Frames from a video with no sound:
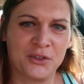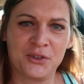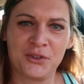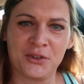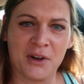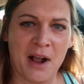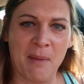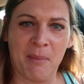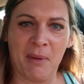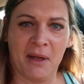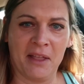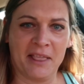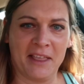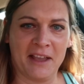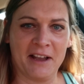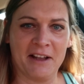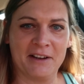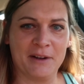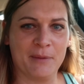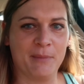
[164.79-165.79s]
tripod
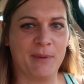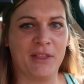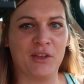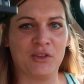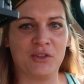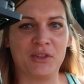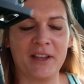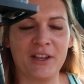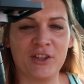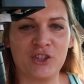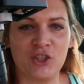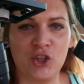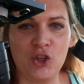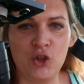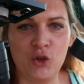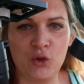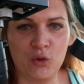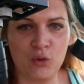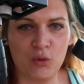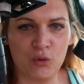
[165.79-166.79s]
thing on here, but this thing is
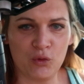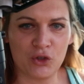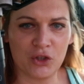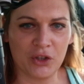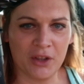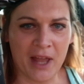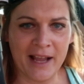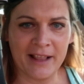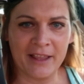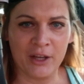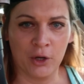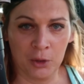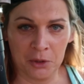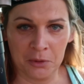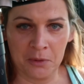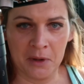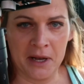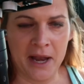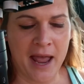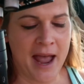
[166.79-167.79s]
huge, like the
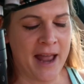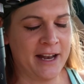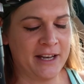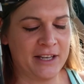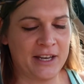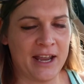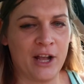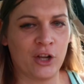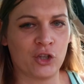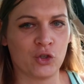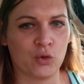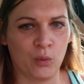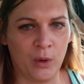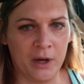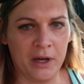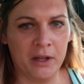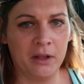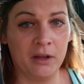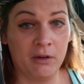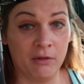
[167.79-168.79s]
old one, and it takes
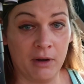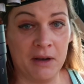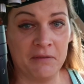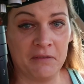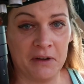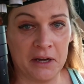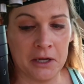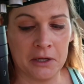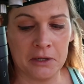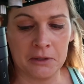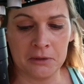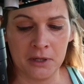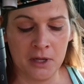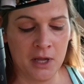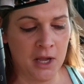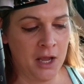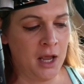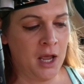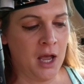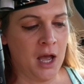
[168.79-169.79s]
really great video.
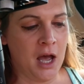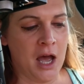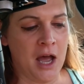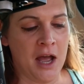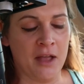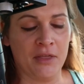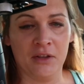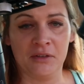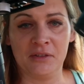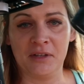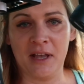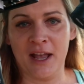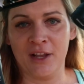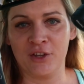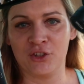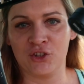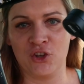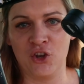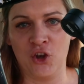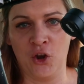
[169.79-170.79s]
This
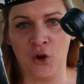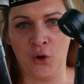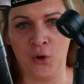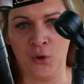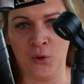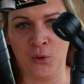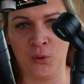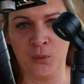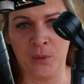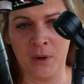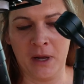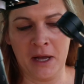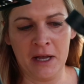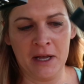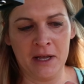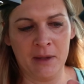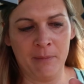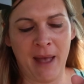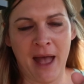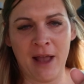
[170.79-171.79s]
has no
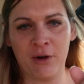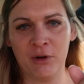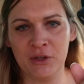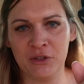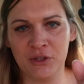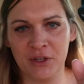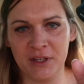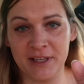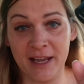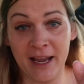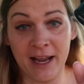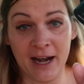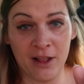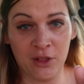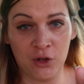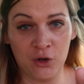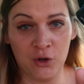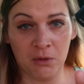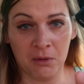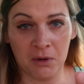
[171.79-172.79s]
batteries you can take out
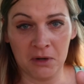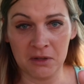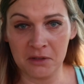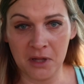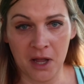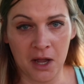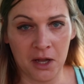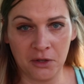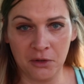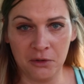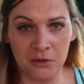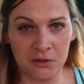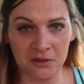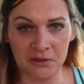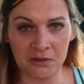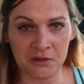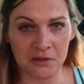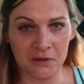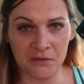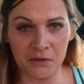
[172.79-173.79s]
of the new one. It's not
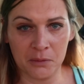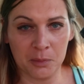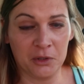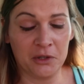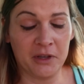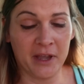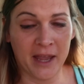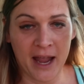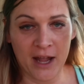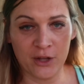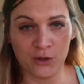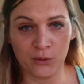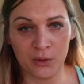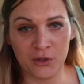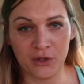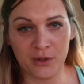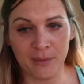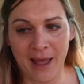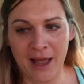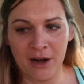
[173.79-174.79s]
user serviceable. You can't
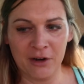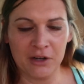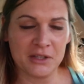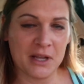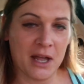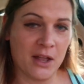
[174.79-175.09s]
switch the batteries